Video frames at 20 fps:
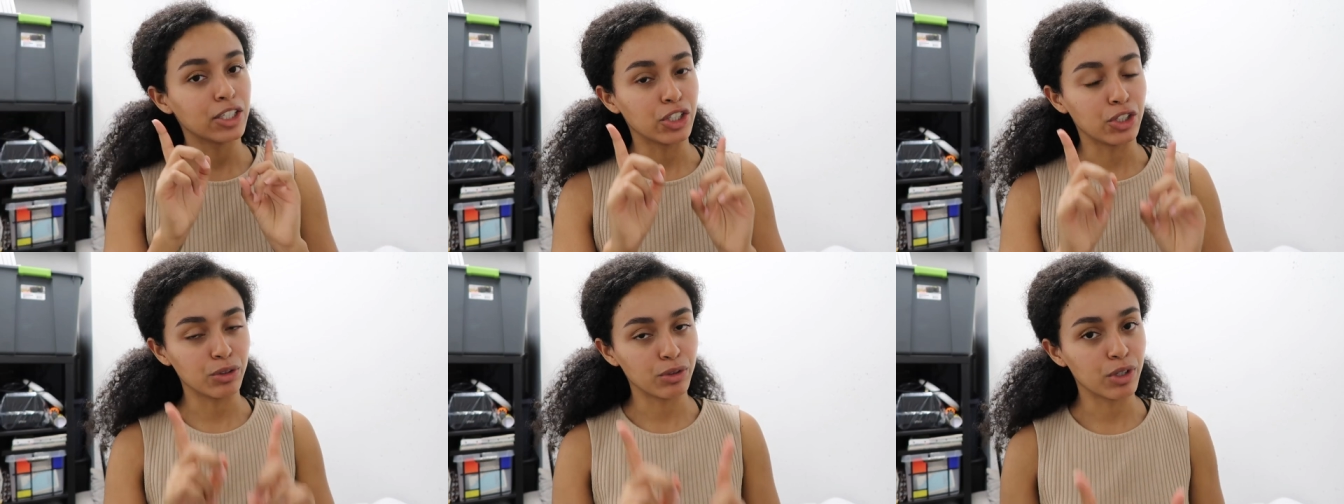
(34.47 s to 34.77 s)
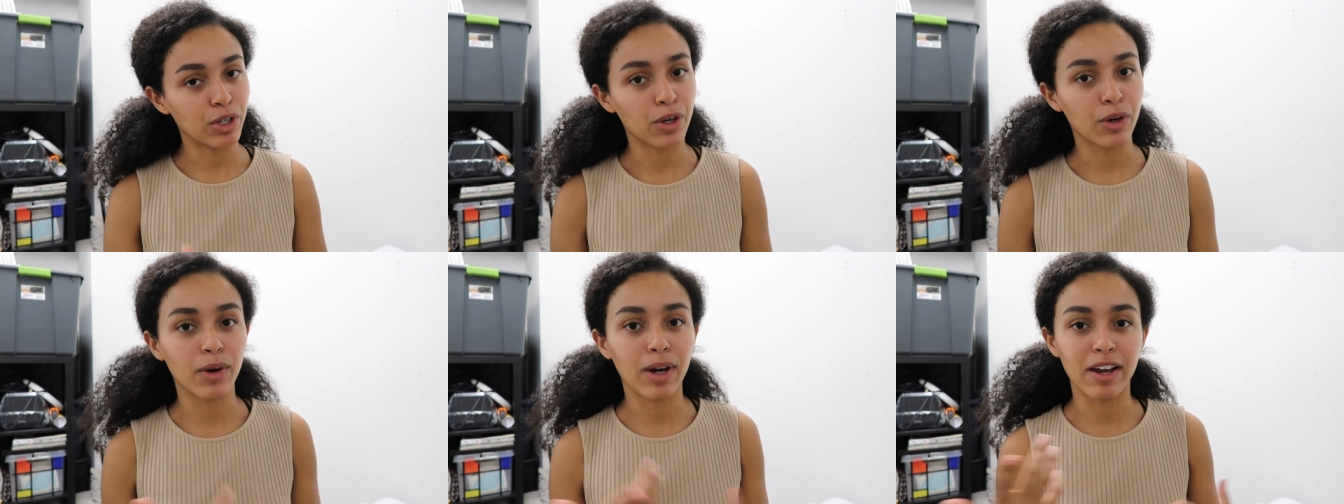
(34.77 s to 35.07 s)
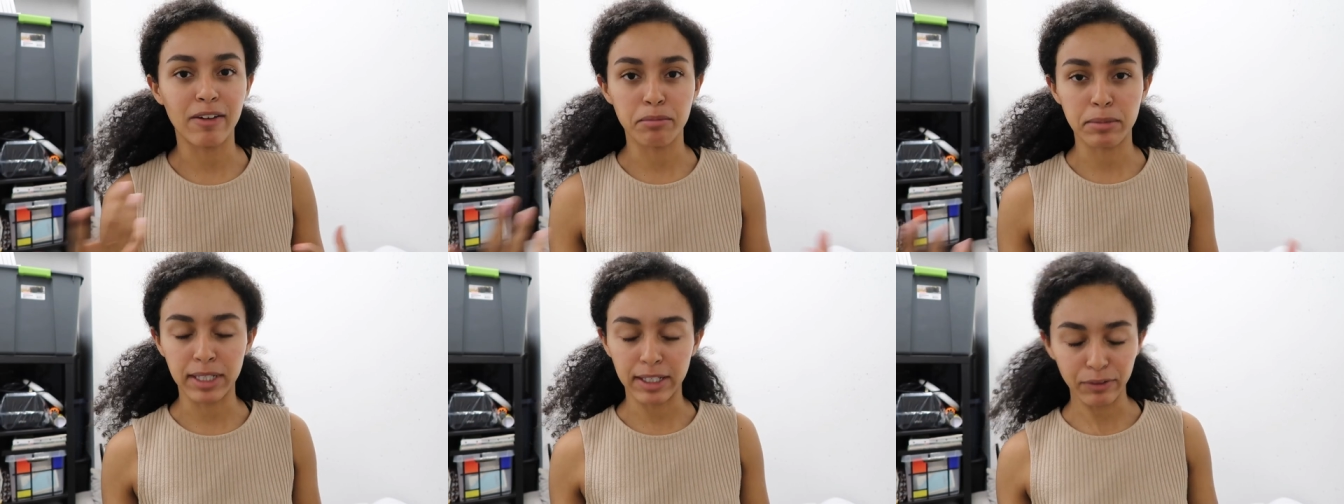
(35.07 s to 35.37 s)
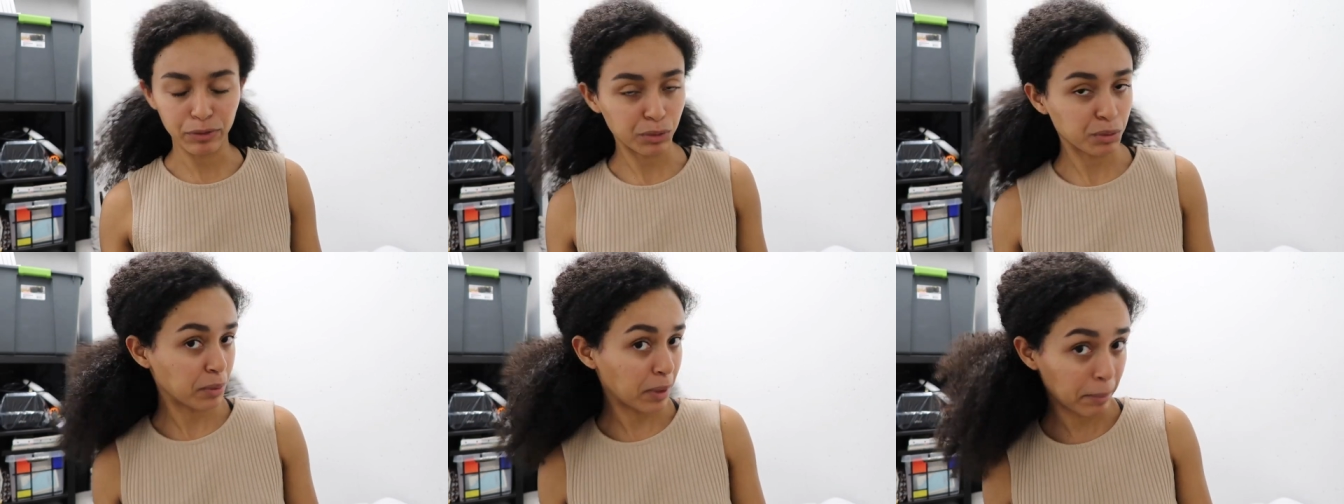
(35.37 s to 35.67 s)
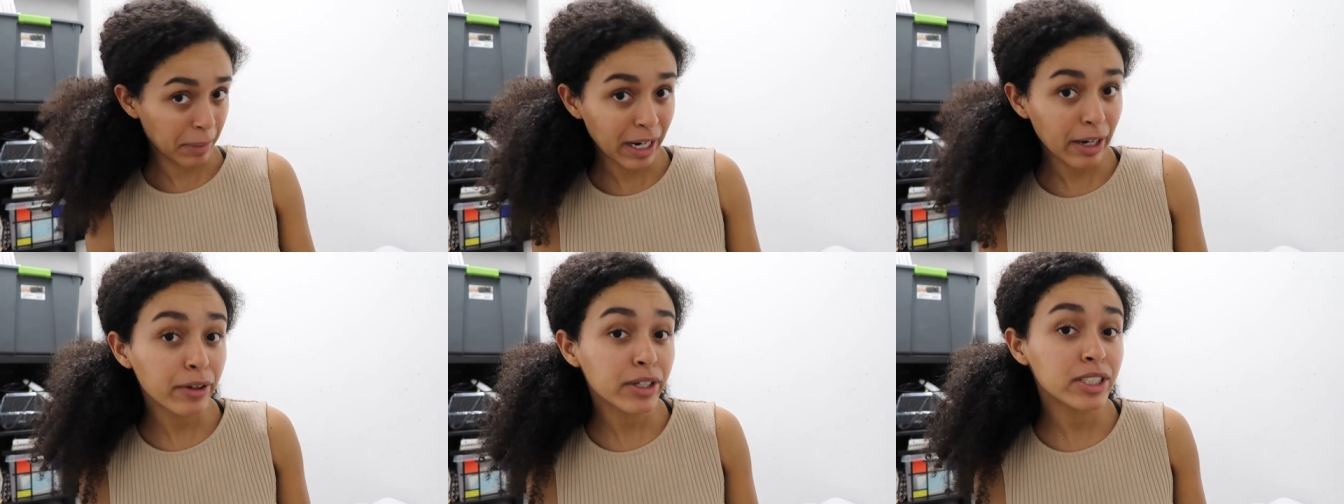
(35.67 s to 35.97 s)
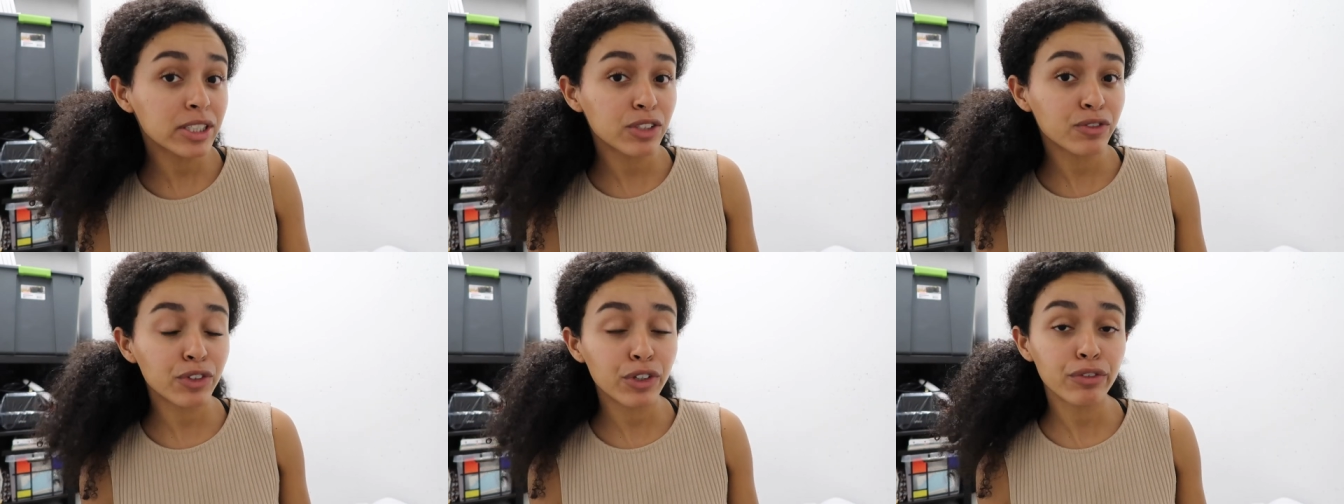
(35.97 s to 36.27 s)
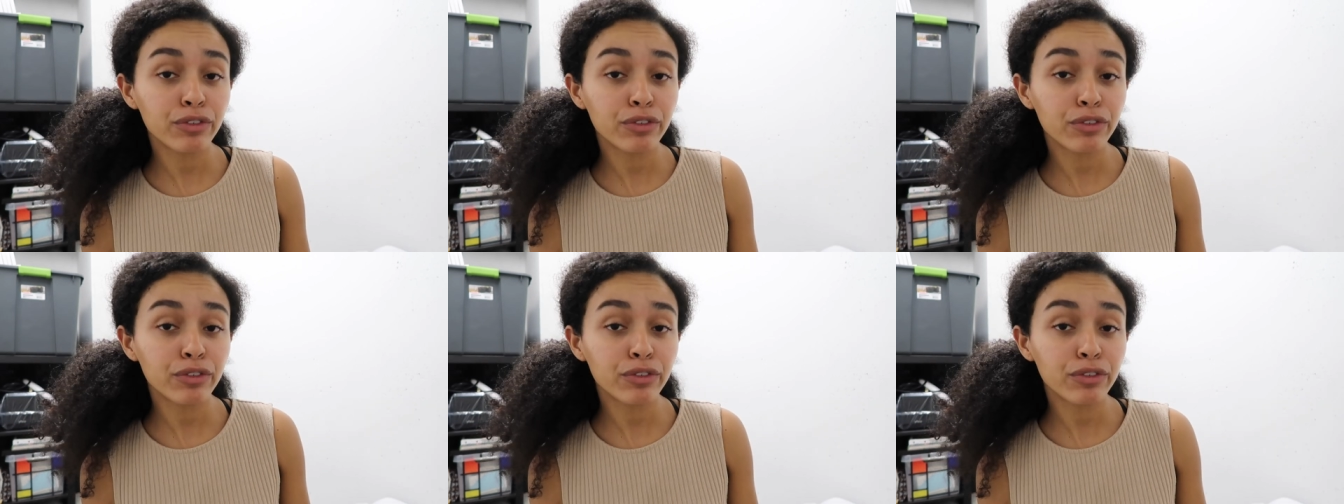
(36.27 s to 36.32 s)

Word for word: you know, I've been living with my parents for